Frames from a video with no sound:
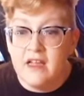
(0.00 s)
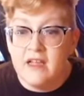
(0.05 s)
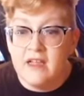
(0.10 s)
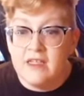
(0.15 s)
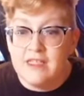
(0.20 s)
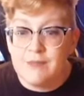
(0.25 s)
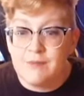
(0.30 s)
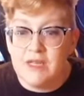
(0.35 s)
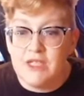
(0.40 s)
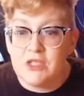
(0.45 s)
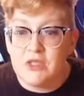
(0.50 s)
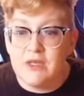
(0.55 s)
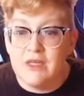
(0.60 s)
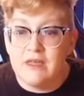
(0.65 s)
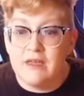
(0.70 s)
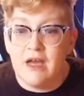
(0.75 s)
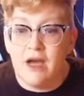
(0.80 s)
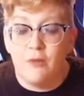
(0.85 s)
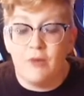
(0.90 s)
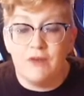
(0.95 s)
especially
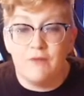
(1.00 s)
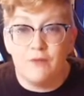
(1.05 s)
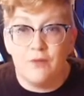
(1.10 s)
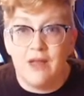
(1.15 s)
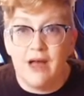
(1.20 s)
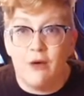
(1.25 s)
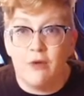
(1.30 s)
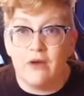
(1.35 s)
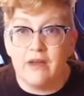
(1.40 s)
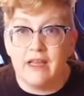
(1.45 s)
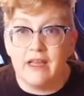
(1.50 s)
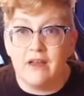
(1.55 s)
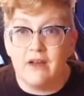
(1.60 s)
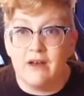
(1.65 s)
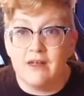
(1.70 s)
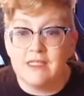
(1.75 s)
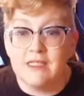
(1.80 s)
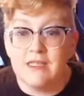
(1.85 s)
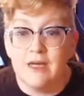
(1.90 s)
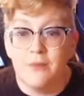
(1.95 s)
not when flour can
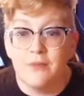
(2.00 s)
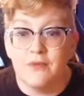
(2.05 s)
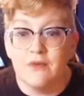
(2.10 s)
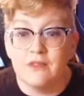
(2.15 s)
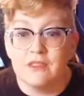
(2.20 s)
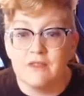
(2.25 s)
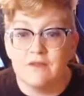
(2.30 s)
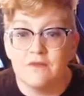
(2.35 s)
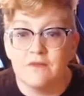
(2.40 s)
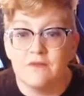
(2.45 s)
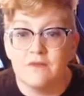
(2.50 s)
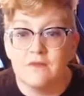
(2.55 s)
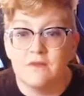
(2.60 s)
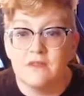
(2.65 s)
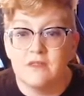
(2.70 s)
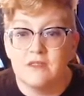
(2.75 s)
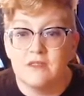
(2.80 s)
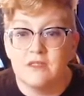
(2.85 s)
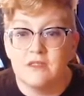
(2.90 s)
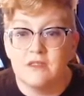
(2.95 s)
cost upwards of
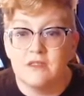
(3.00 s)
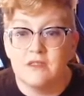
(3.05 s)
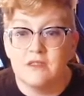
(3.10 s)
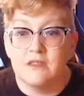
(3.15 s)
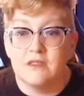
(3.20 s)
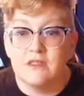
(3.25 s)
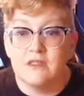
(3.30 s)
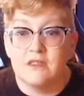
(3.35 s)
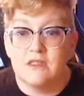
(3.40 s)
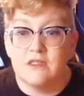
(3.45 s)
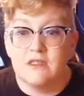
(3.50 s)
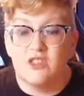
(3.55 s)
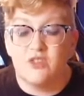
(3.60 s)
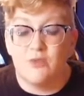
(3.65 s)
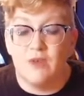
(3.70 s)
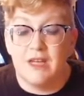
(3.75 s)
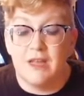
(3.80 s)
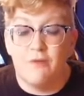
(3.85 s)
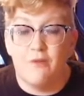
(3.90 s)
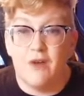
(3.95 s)

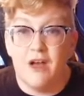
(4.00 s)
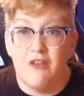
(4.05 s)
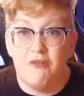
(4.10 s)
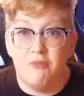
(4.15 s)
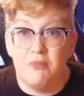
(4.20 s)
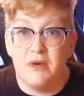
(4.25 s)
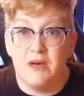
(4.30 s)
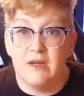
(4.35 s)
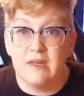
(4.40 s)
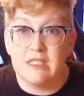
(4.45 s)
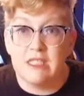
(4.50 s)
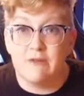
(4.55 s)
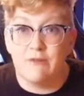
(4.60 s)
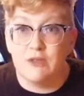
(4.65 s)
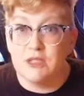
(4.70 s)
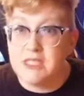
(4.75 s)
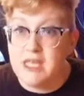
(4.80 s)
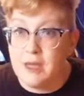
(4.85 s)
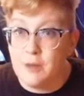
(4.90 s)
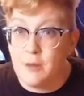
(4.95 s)
$25 for
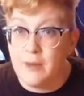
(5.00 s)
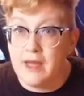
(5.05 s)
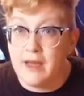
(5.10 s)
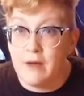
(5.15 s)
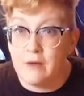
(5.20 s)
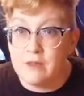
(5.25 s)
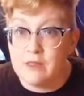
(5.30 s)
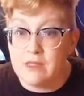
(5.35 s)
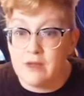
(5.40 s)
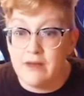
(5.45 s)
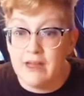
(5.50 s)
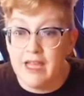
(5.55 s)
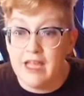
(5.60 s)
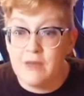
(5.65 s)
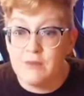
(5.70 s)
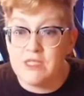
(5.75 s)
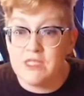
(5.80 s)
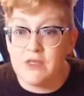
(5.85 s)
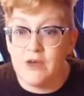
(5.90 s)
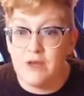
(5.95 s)
10 pounds on
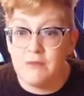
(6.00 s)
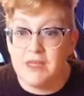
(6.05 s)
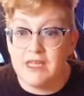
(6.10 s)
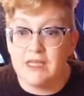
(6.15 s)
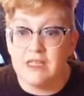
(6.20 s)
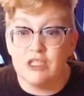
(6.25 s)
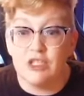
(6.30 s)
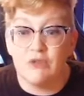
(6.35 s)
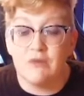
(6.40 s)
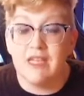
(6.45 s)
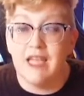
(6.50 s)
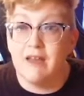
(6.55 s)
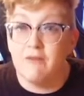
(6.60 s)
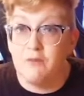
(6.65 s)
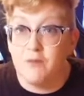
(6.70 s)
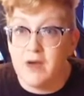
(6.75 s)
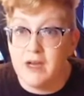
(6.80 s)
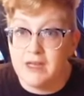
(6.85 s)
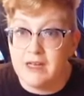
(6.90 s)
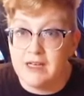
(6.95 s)
Amazon because you can't
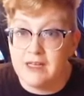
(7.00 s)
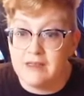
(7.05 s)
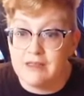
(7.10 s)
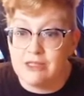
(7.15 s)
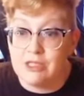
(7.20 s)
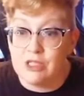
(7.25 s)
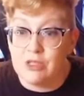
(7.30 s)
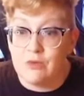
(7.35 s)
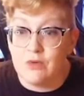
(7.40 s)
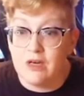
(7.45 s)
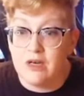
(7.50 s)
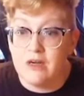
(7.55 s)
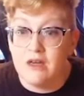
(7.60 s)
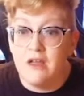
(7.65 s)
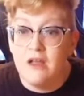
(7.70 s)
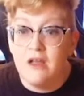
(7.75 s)
find it in the store.